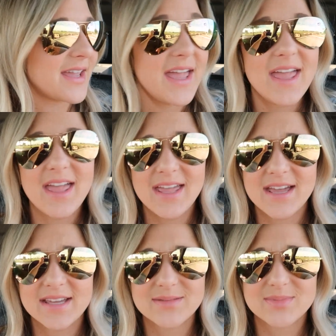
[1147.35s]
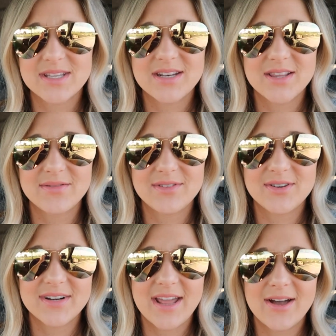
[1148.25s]
Hey guys, I'm sitting on the
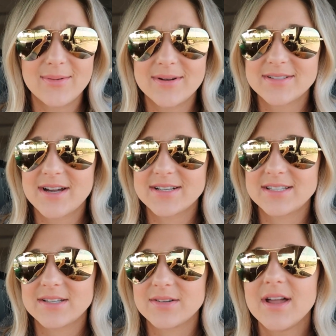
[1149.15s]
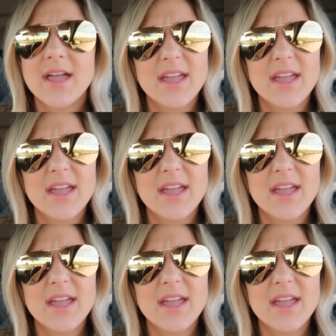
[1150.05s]
floor now, I'm gonna talk to you.